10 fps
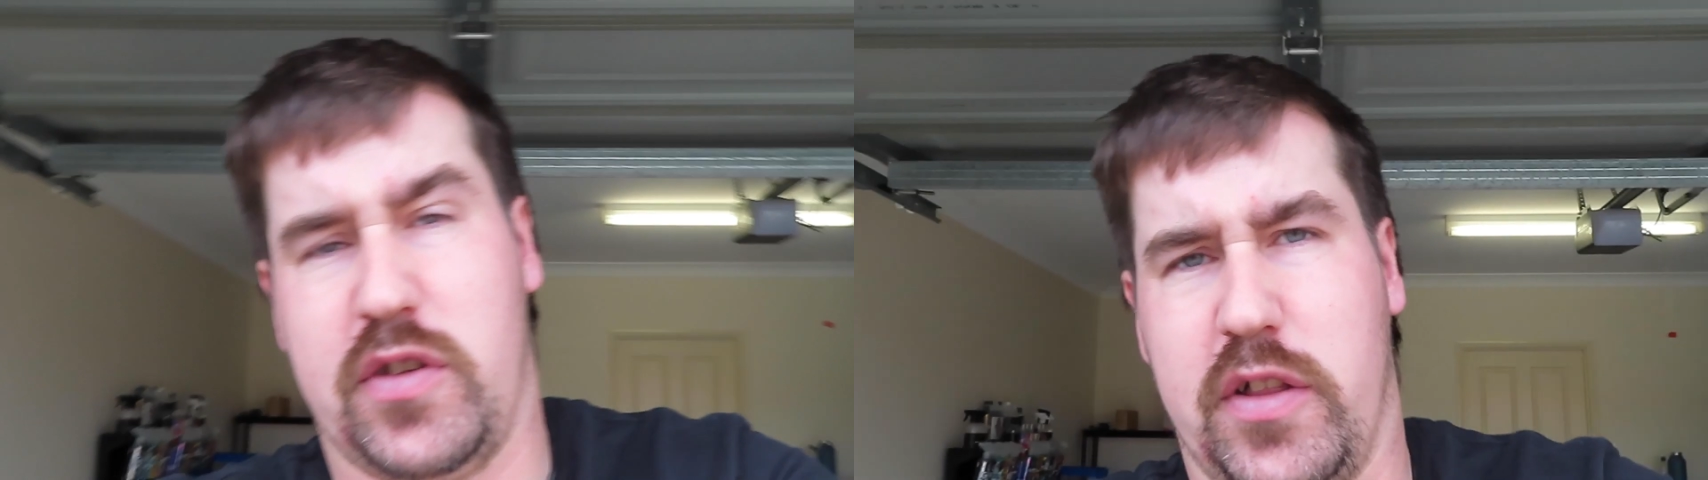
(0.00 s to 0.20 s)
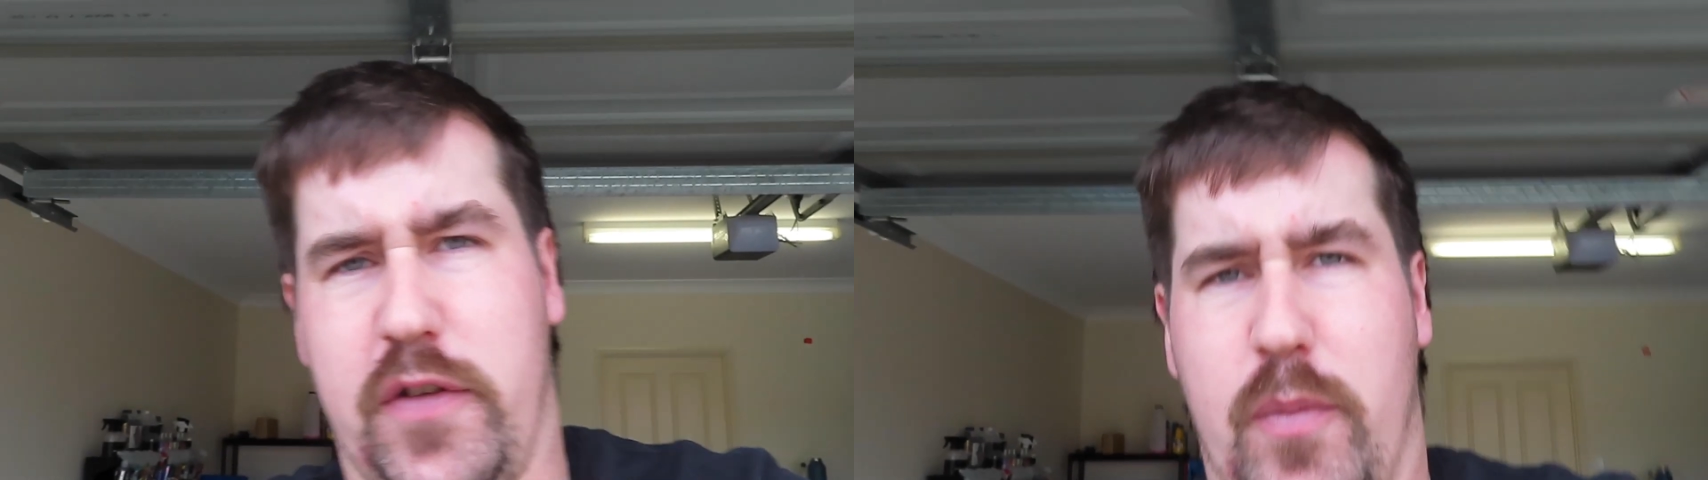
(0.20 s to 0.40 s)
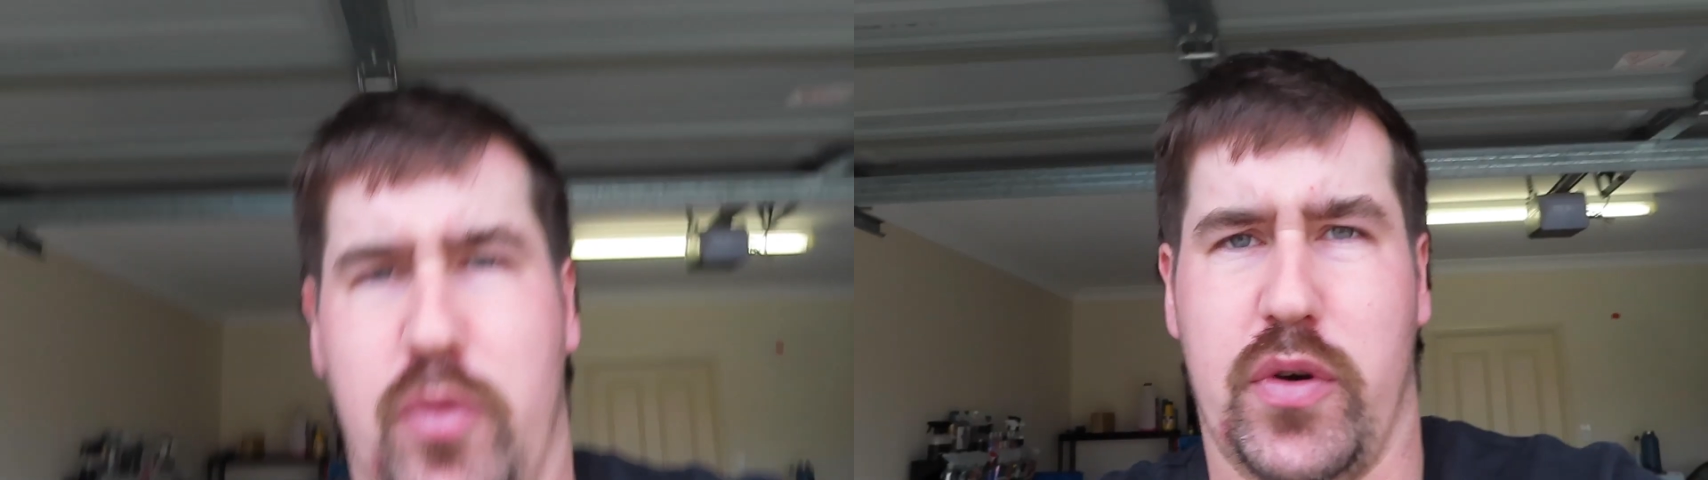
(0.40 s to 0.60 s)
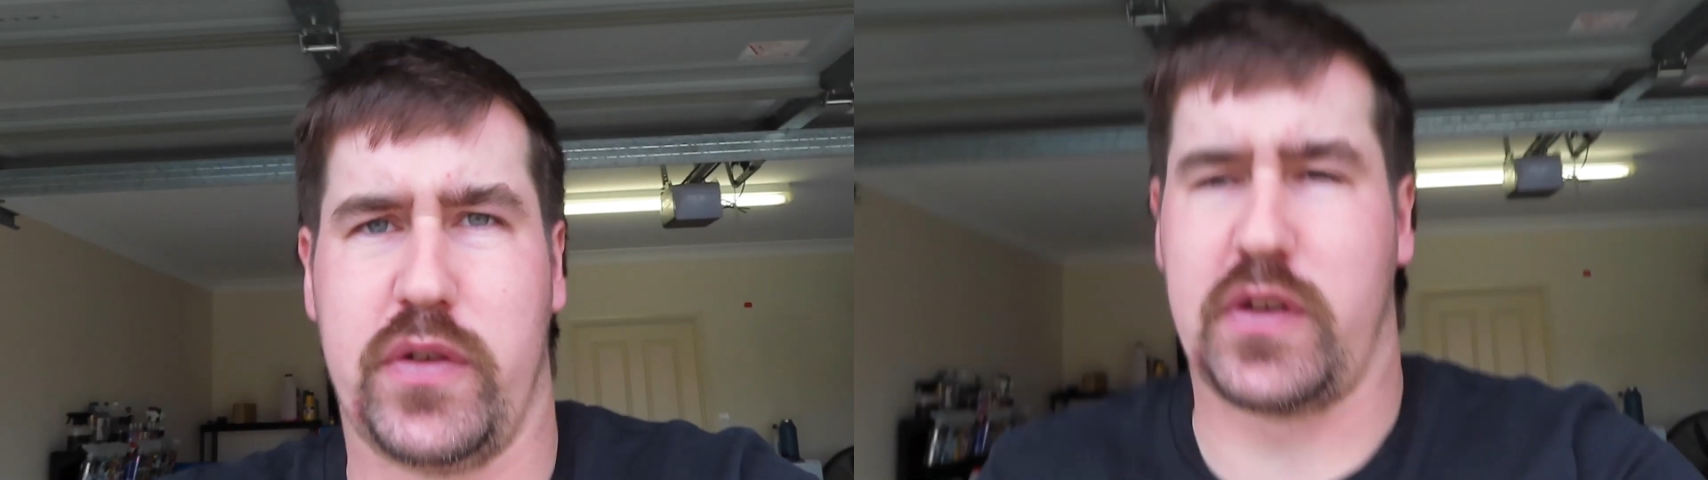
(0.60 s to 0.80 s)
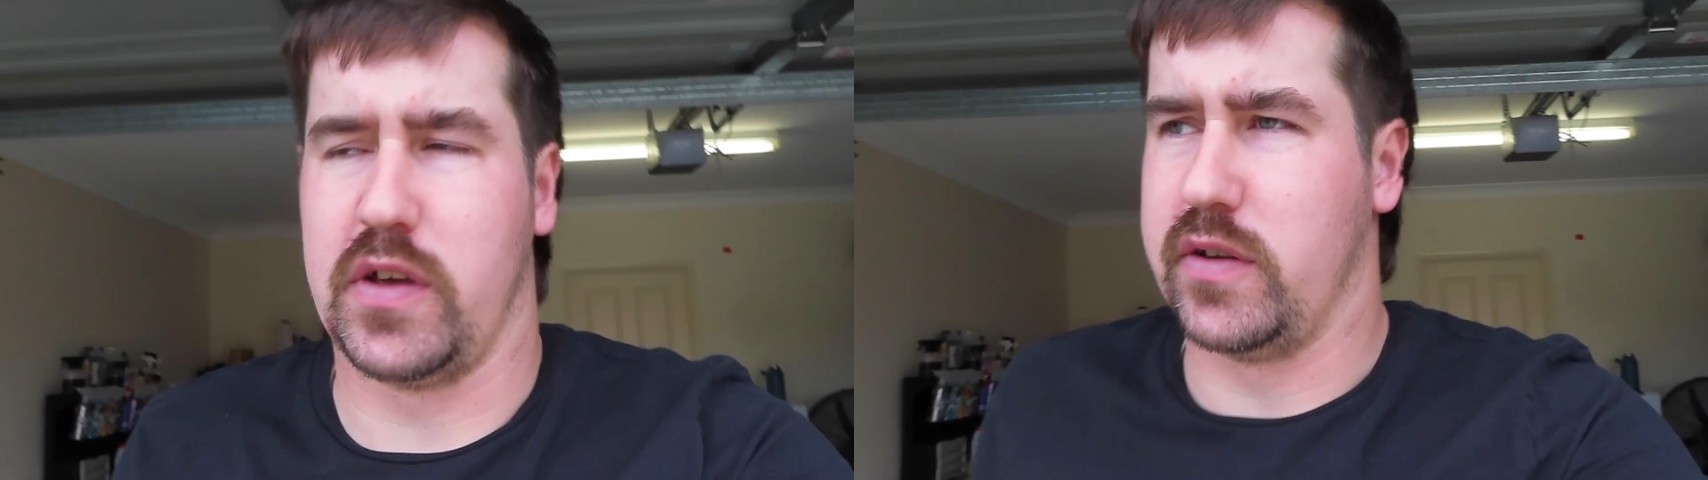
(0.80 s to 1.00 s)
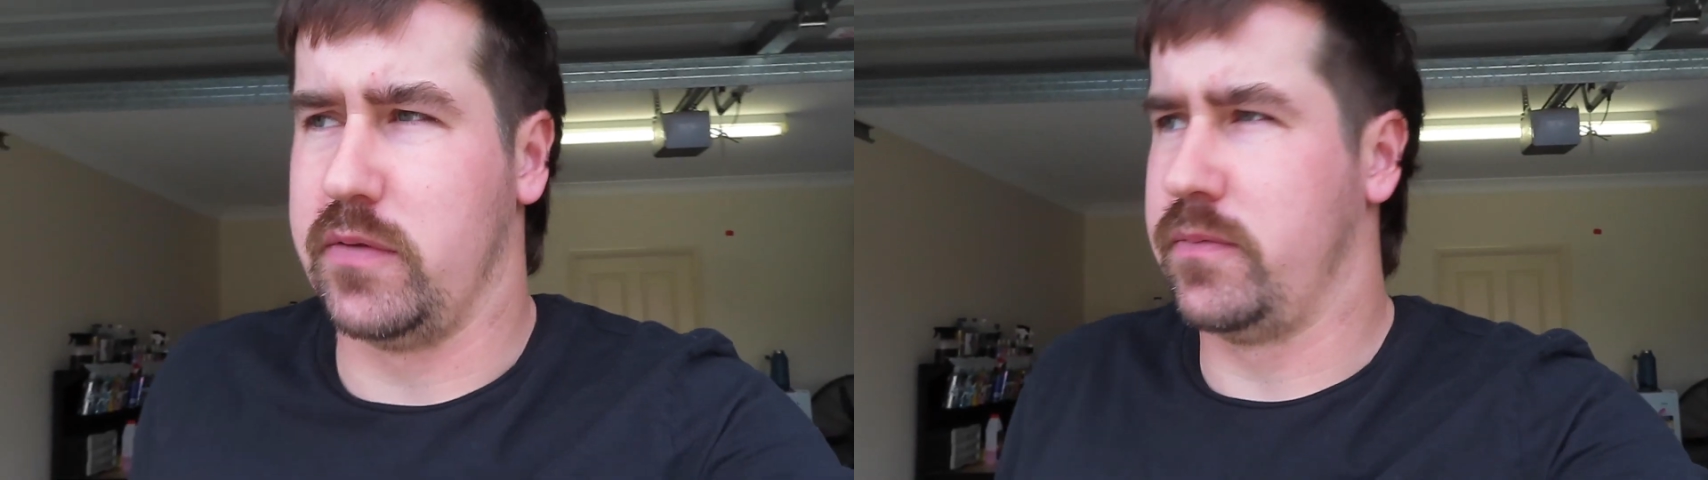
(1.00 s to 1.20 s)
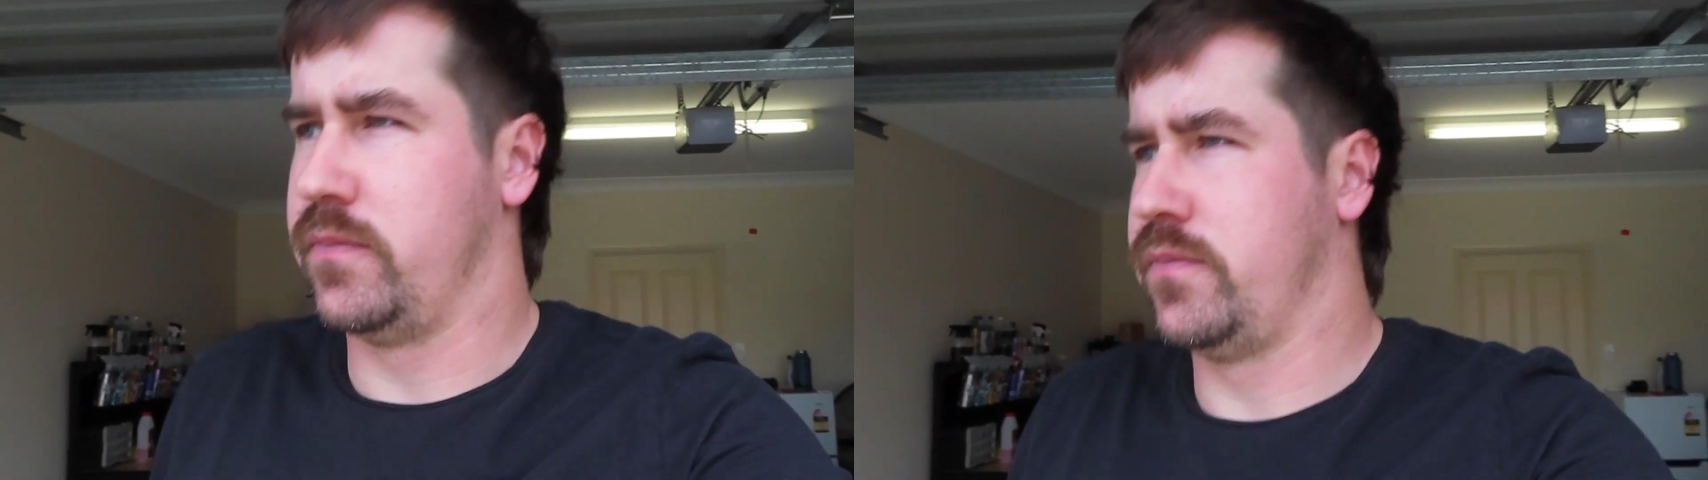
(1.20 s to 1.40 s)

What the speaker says: Dylan and the boys can